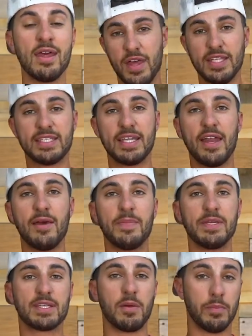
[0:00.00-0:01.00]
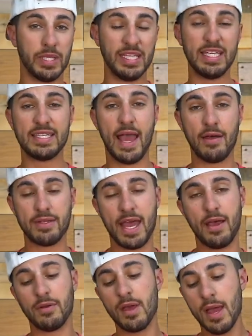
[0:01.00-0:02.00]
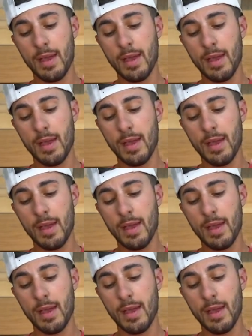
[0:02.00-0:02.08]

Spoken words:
This setup is completely dialed down